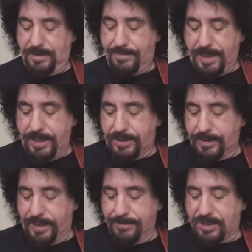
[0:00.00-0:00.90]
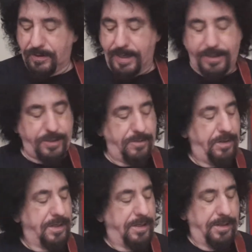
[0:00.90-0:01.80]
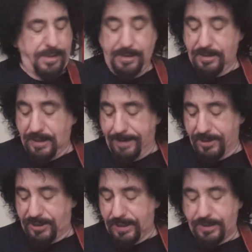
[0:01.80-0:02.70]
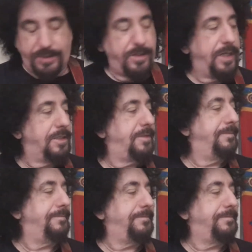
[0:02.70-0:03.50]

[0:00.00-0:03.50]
My E string keeps going out of tune. Time to change strings.